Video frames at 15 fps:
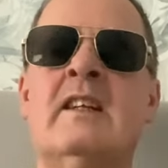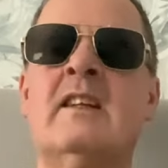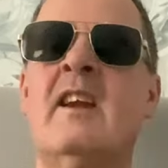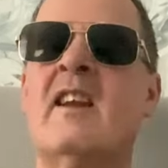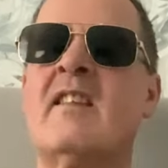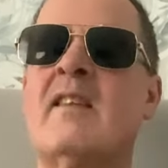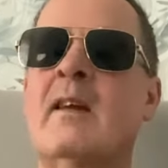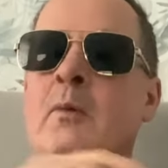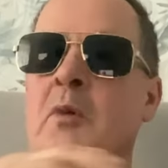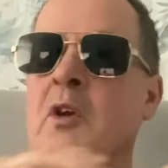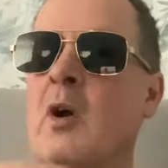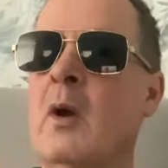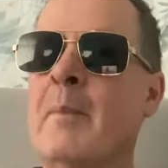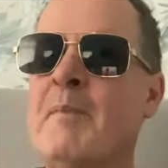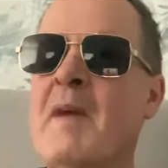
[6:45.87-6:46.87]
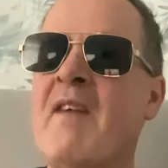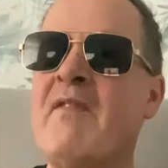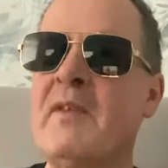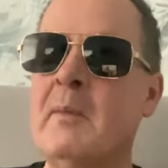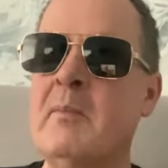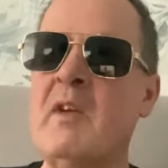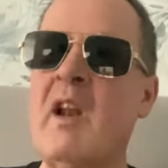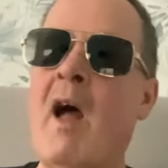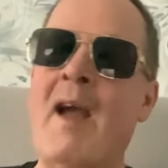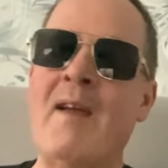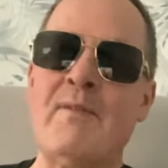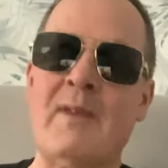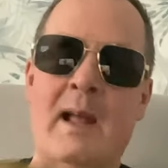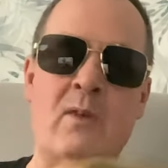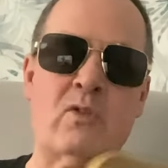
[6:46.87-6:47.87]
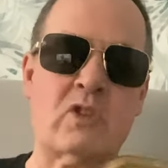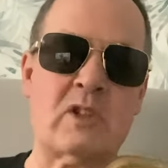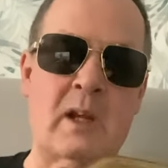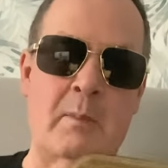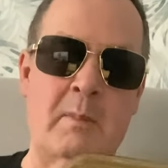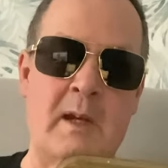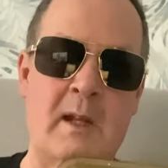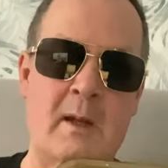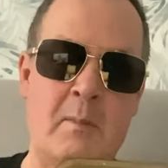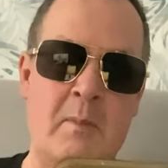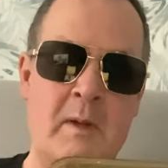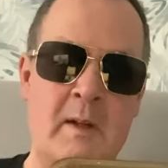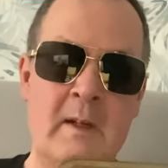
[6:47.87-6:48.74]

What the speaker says: Did I tell you, we've got the Bethlehem Live Lounge coming up.